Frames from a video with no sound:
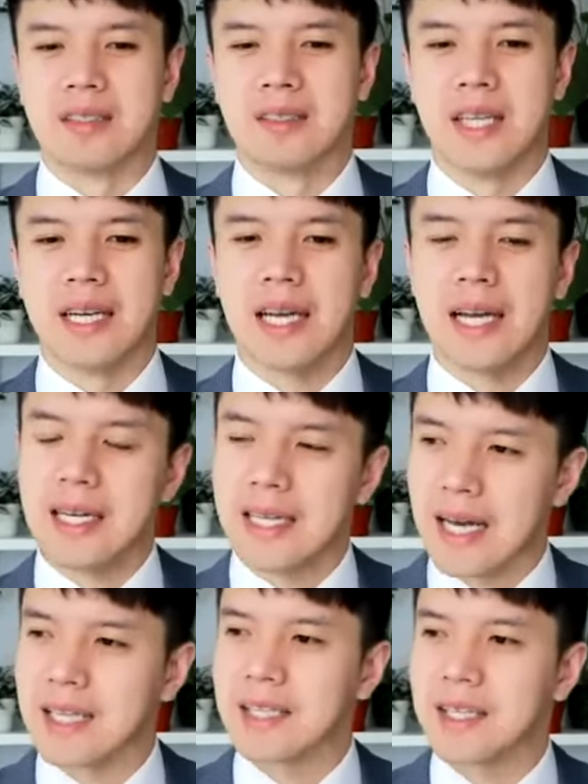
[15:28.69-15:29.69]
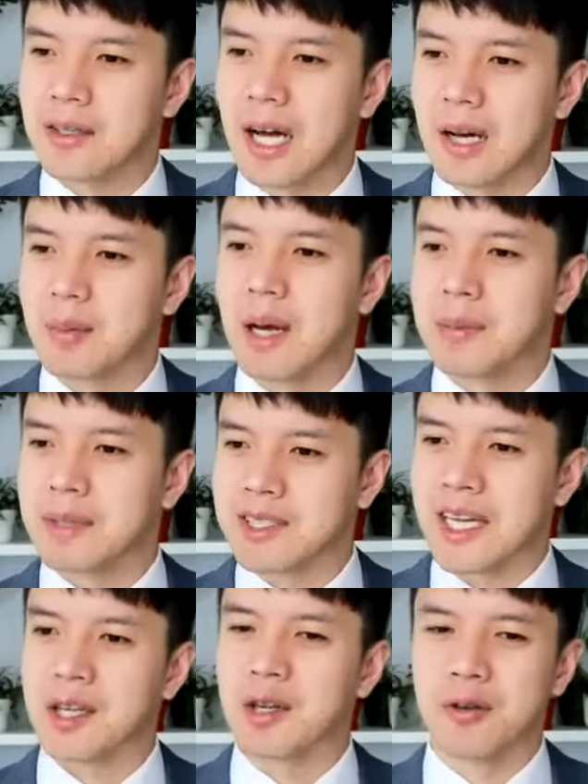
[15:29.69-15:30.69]
Like, yeah, I'm going to
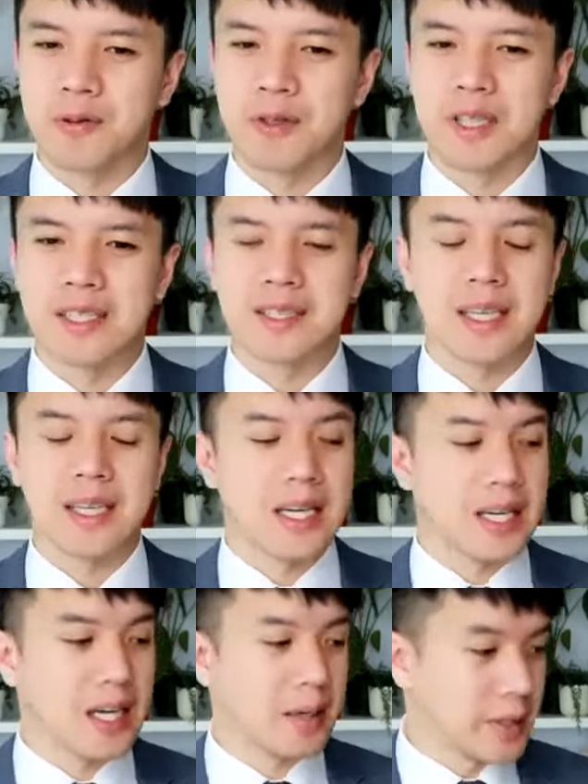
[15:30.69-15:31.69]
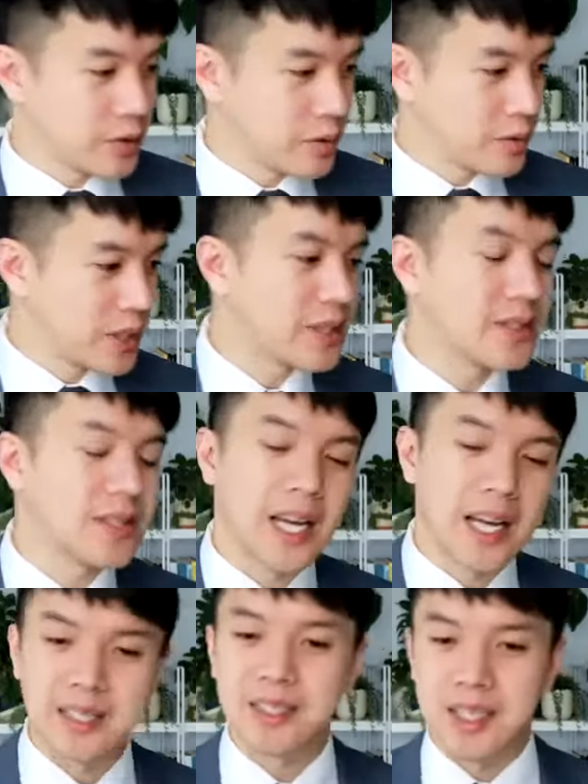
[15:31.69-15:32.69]
set a goal for this, and I'm going to do this, and
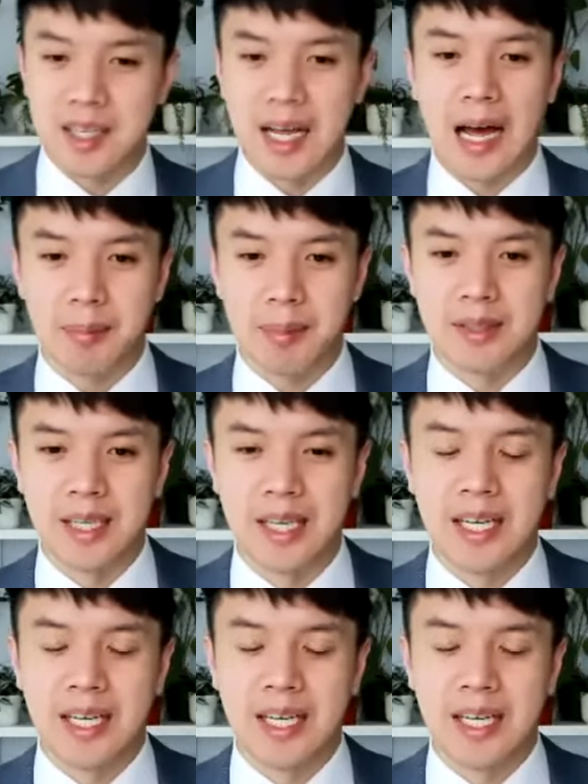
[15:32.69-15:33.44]
it's going to happen.